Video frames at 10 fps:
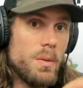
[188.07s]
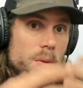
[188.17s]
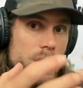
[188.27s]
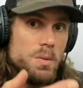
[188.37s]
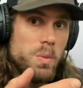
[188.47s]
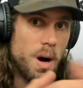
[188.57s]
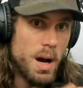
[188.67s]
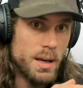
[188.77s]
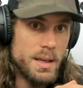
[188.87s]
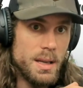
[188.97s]
When you
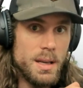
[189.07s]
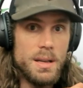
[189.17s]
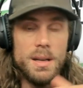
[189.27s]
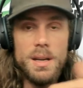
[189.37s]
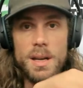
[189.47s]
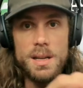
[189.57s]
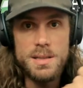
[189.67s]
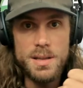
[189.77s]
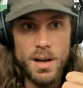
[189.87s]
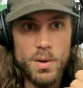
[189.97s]
walk in, it's
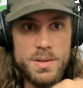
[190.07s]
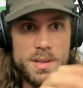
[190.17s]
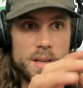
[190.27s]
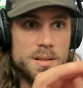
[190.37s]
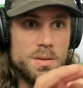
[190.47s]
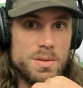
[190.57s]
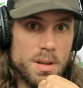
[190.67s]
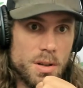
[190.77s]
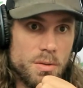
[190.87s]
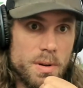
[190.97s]
the hostess who's going
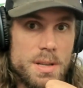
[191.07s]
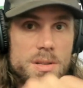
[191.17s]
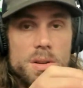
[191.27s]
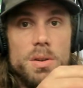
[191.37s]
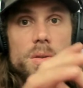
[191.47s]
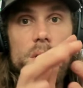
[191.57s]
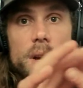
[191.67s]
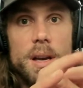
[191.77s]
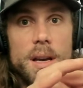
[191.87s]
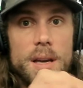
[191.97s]
to greet you.
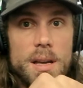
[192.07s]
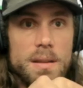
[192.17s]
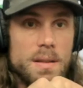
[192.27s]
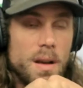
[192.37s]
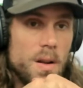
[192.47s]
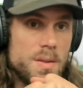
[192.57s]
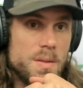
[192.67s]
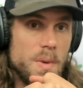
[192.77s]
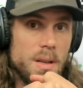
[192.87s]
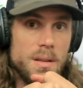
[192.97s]
It's
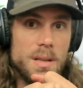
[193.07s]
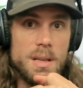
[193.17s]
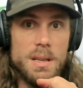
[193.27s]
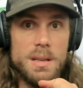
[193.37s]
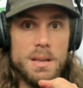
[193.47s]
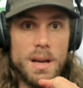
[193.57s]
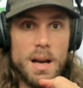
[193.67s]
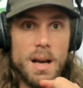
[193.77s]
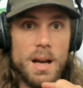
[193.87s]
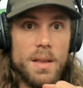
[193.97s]
ultimately
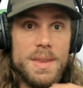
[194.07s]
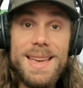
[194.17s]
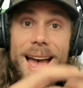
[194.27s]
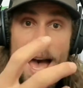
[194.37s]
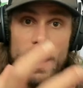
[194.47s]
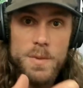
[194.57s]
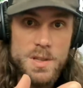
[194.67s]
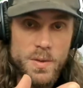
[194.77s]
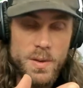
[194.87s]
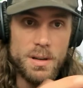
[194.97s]
the
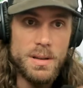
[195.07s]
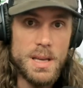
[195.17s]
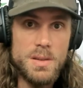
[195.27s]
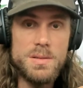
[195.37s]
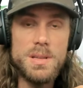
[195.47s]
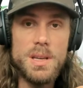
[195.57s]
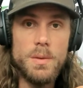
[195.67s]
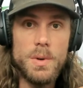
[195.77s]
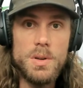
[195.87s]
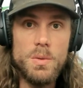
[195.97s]
atmosphere that you see
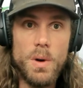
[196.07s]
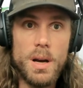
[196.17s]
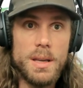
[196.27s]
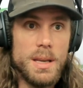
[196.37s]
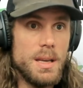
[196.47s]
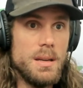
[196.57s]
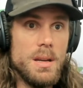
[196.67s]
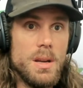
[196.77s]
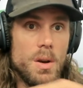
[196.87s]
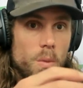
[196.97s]
when you walk in.
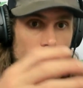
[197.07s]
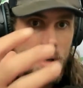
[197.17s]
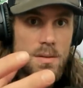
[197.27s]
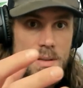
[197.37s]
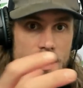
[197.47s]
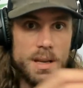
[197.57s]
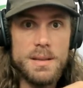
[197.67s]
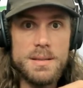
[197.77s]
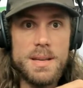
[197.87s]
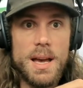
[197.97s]
What do you see
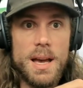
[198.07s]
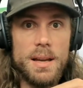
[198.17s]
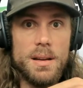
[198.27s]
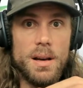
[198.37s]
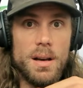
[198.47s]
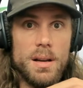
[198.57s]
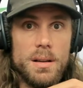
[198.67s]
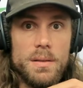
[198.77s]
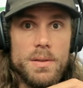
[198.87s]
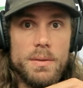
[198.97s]
inside
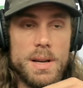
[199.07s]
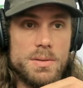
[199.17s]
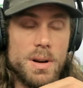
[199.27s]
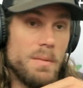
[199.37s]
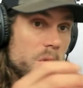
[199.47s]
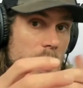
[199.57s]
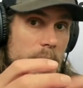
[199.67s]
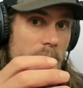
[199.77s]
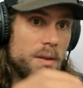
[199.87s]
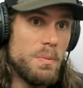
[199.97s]
of the restaurant? You
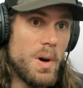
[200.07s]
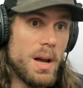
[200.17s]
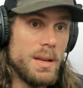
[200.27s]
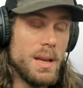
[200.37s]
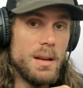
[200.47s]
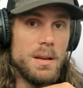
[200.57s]
maybe haven't bought yet.